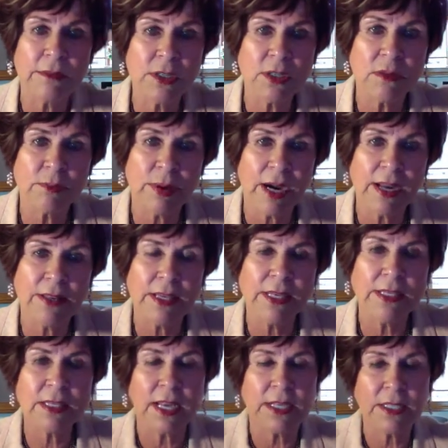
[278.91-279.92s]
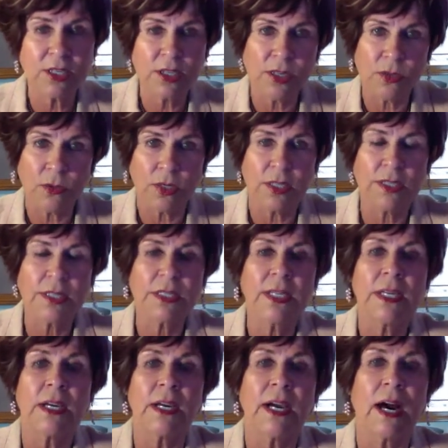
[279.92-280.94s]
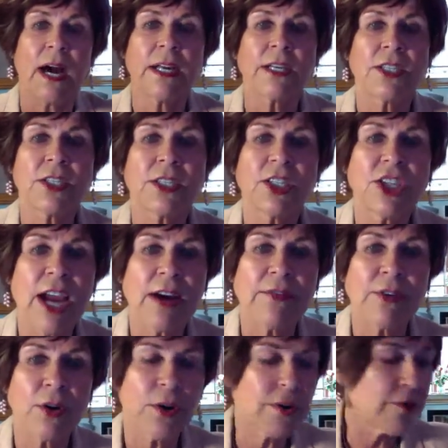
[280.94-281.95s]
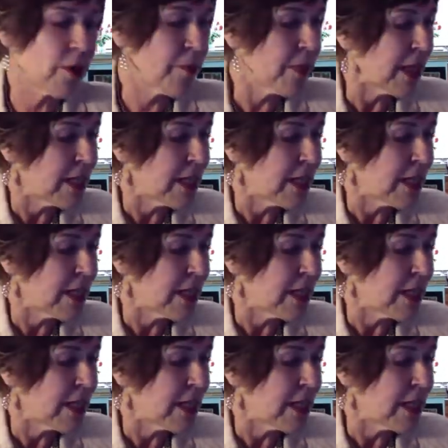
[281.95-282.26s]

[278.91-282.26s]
You can buy these under tools, under your Jafra order form.